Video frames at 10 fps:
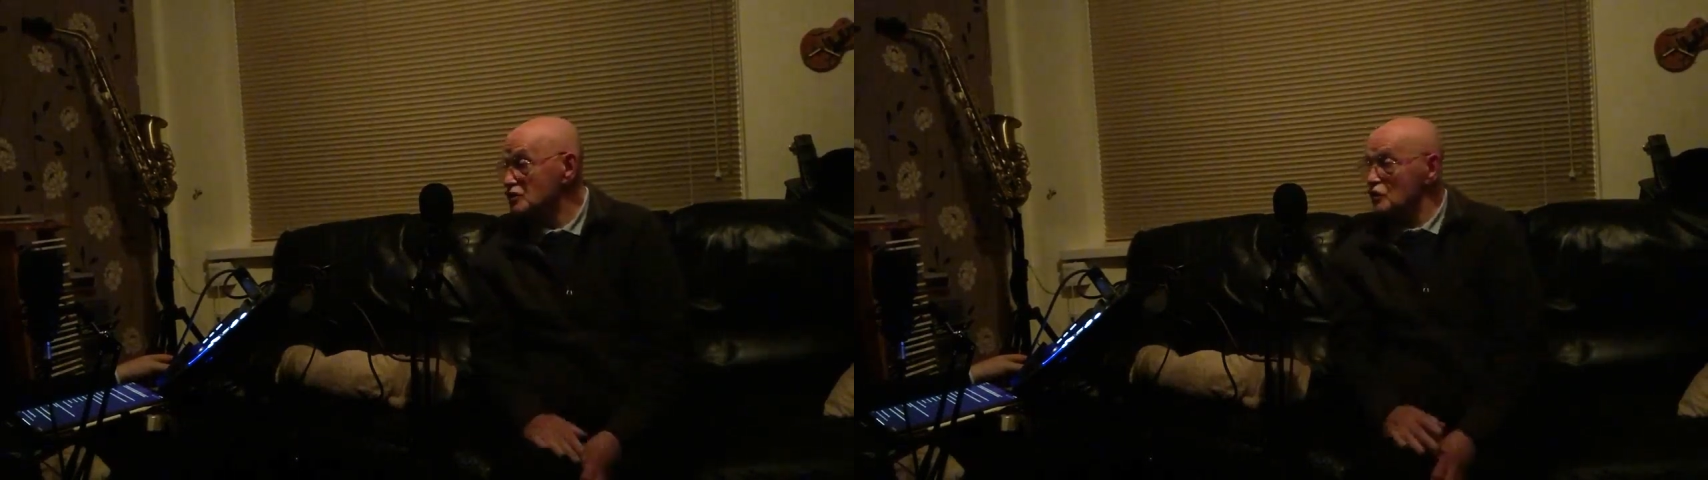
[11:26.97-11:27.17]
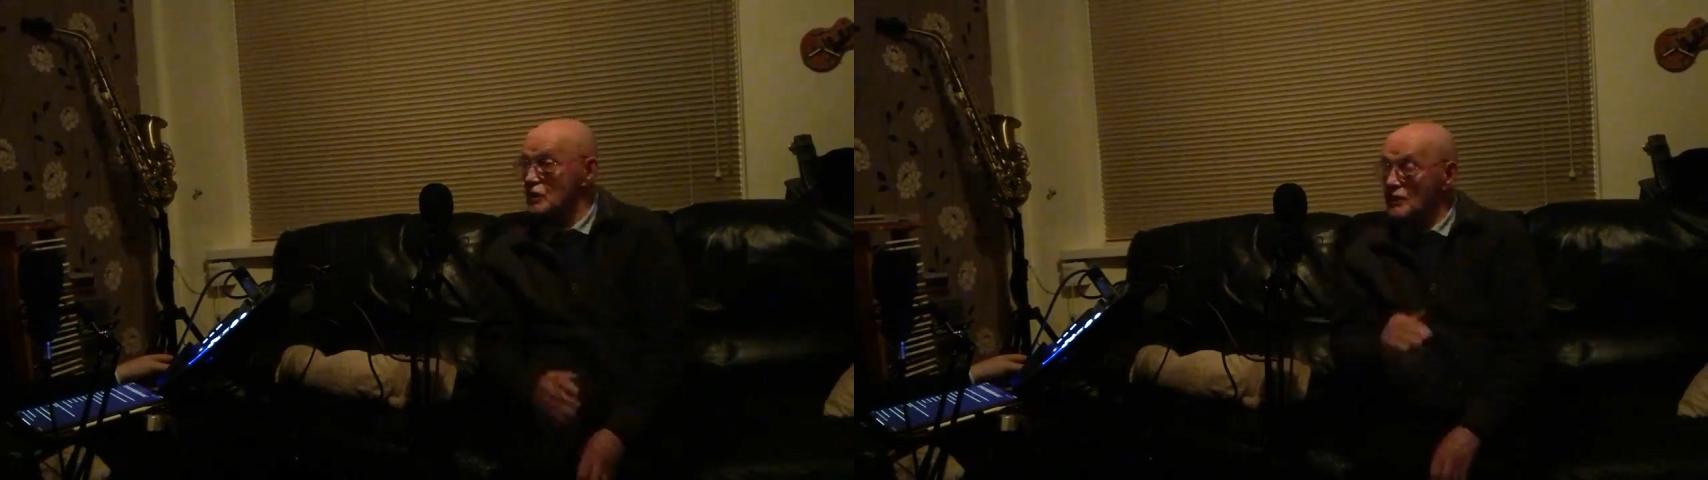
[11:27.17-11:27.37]

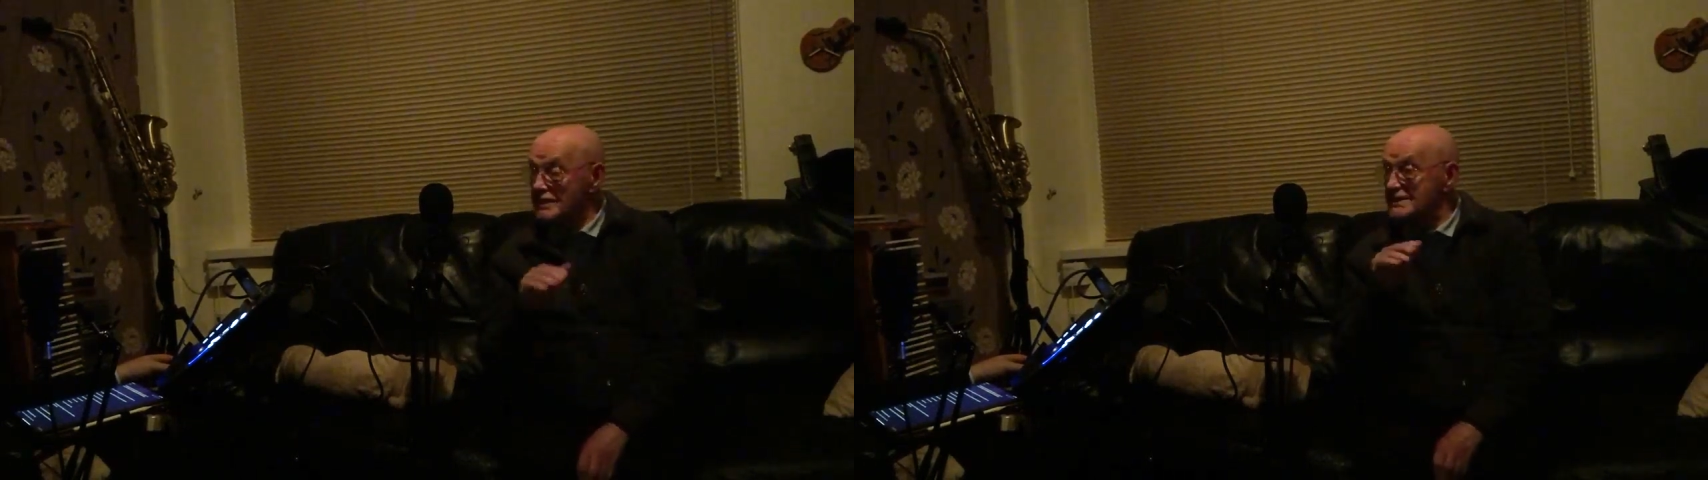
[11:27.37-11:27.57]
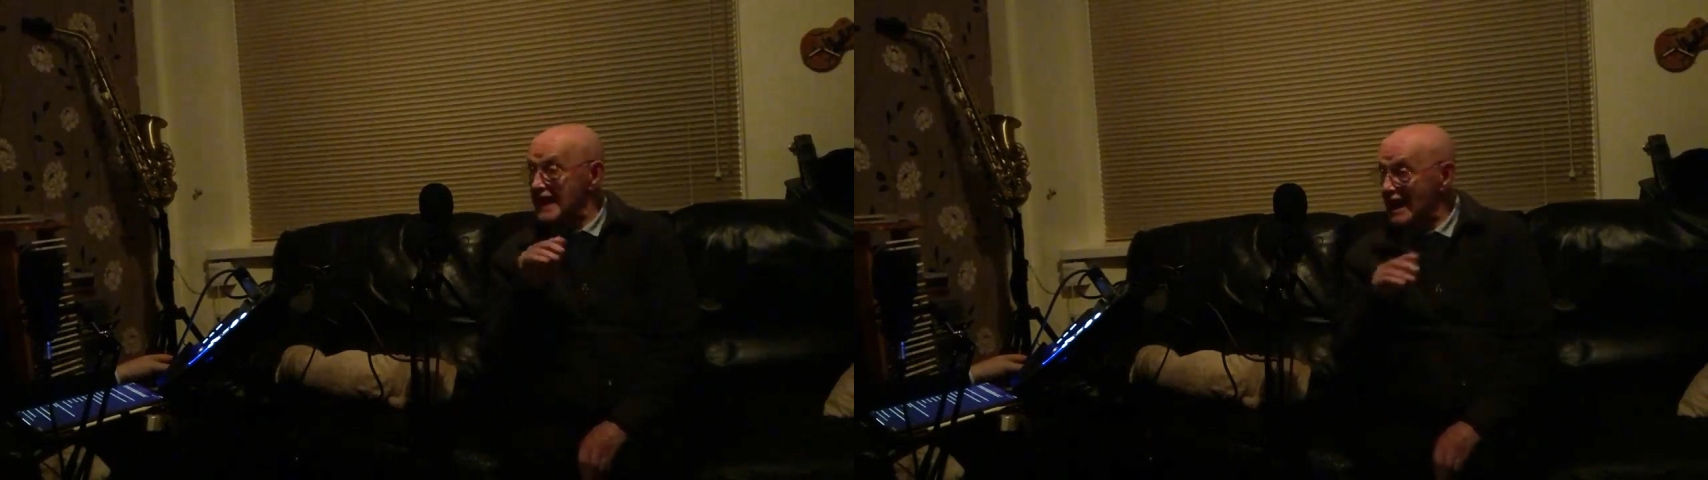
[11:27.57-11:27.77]
So we
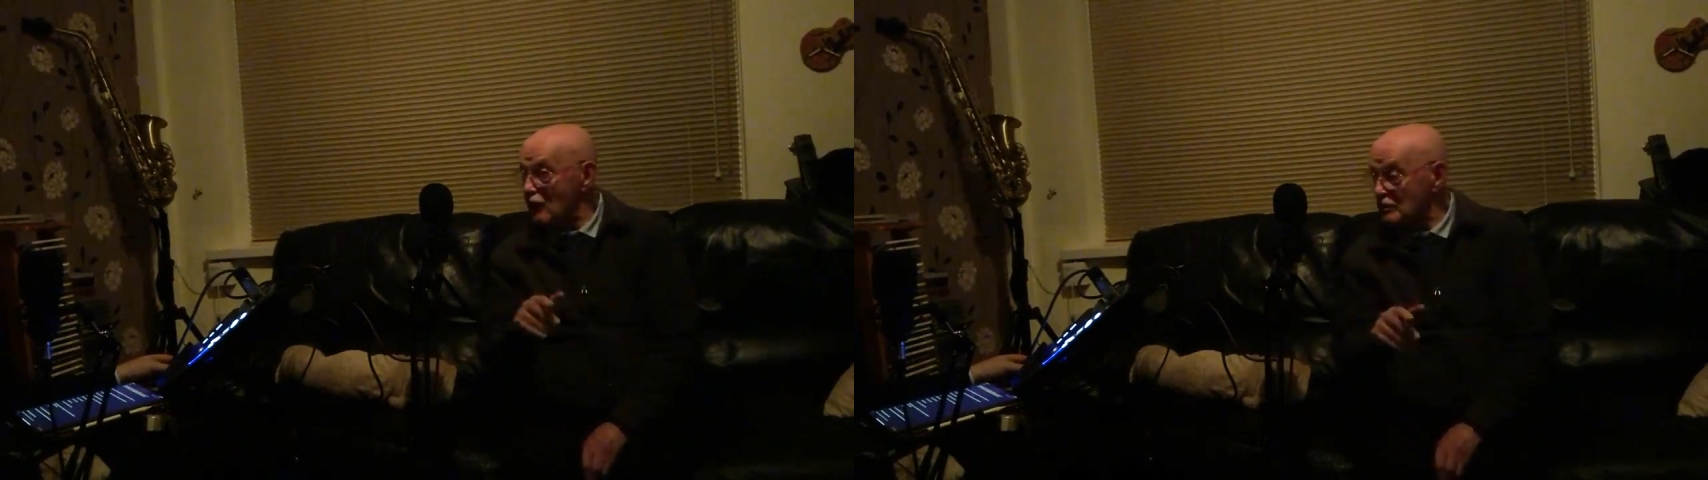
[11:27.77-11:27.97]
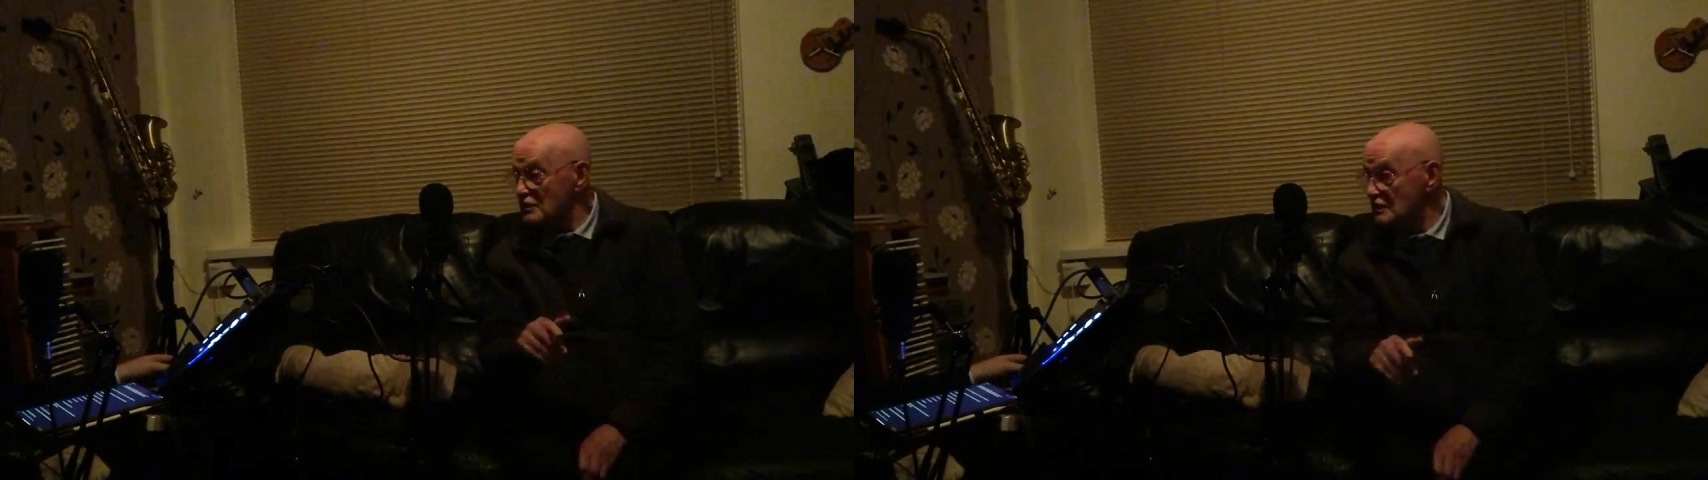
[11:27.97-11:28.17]
went
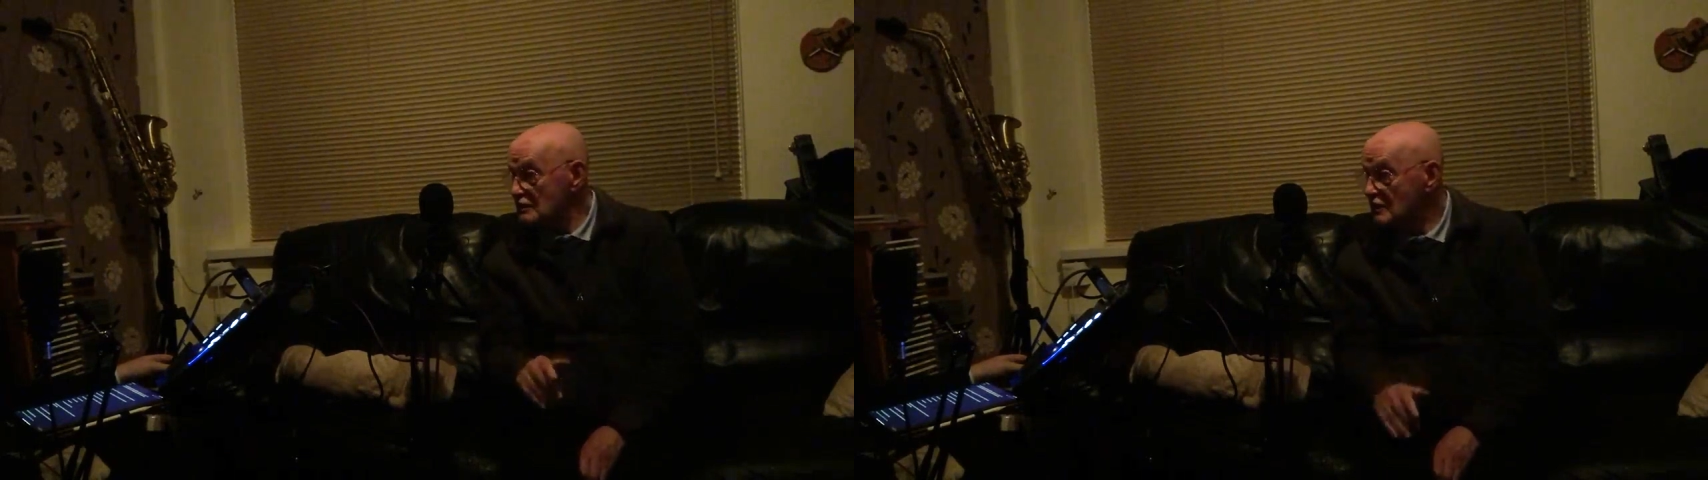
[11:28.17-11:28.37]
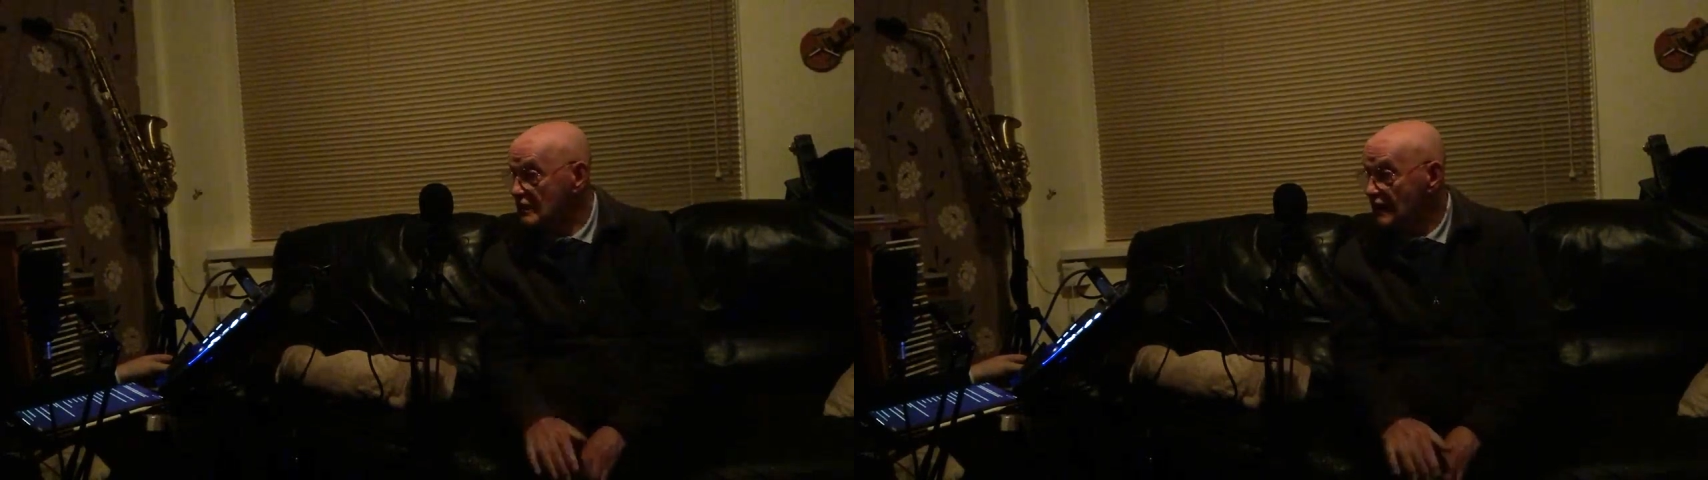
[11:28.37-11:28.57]
down
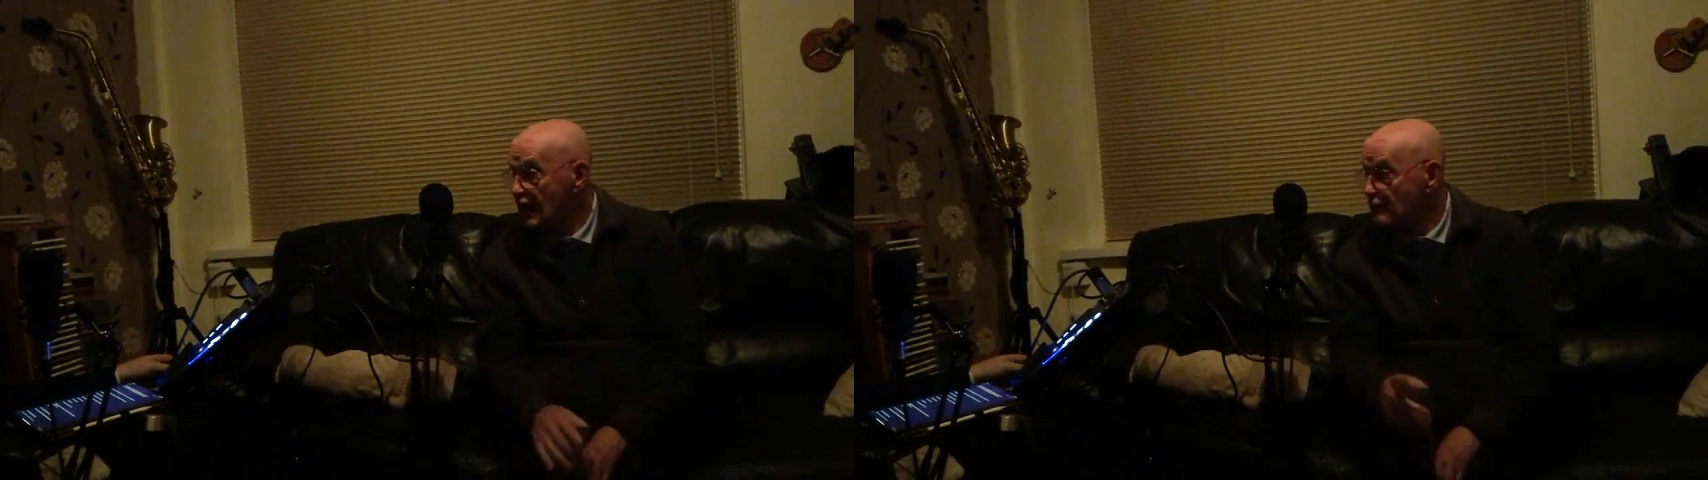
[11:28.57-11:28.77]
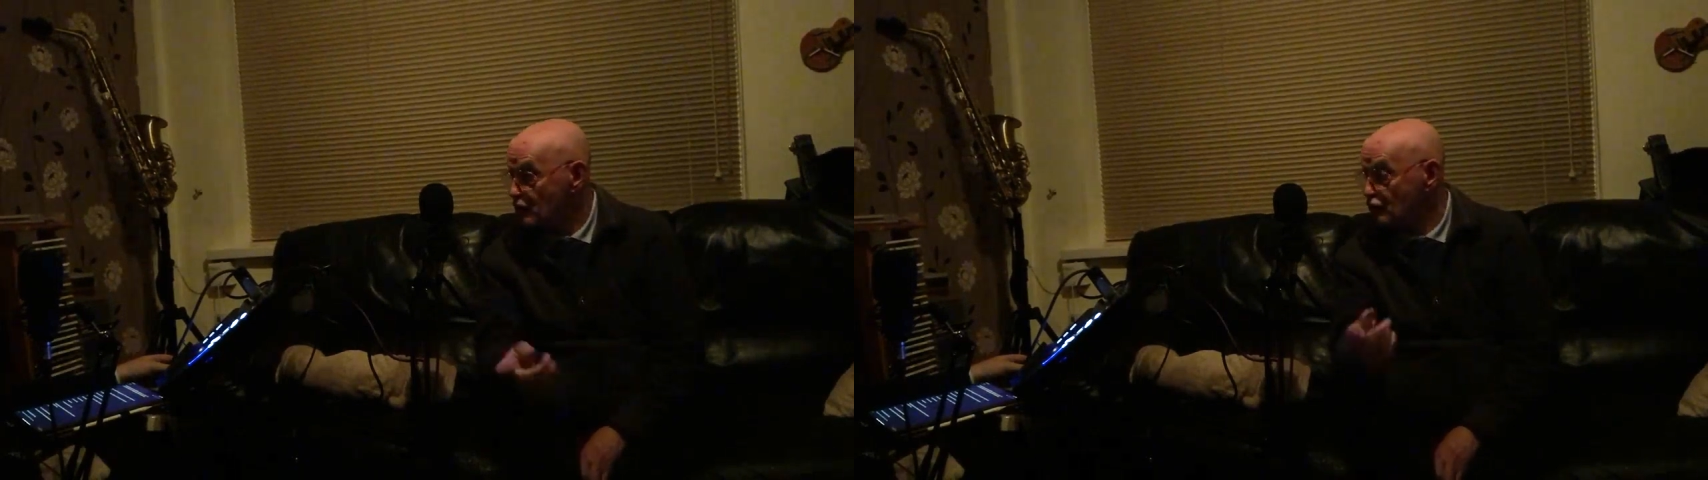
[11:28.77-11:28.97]

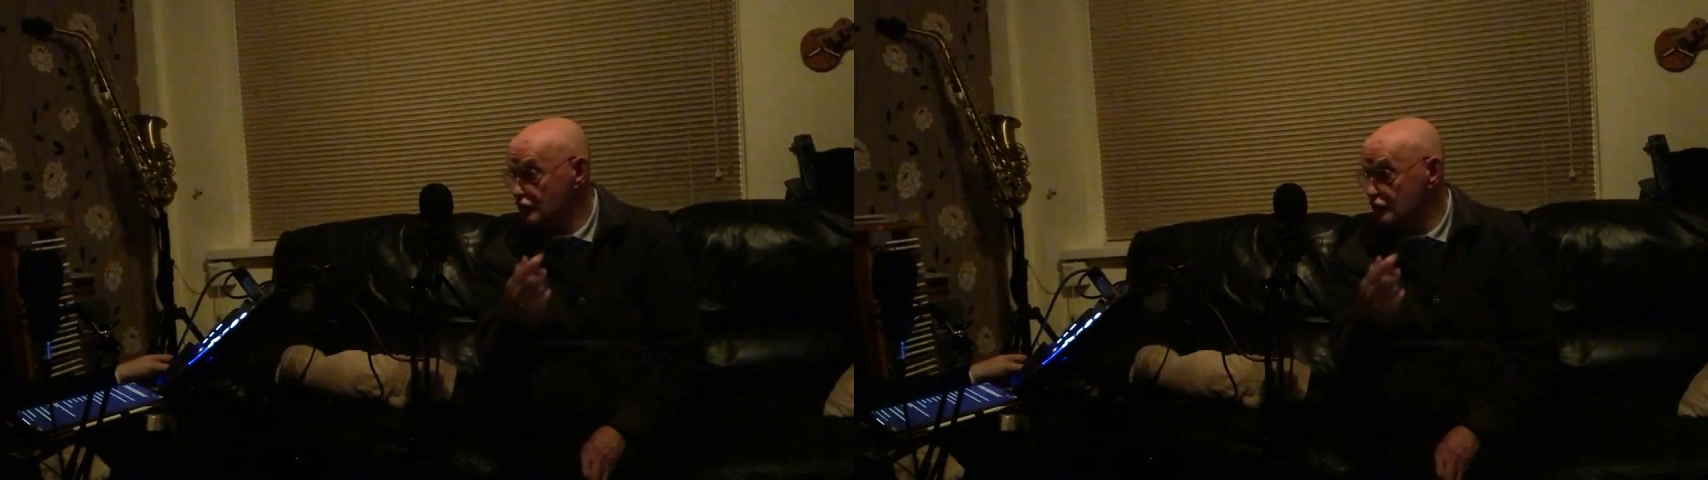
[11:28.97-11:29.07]
Abbey Road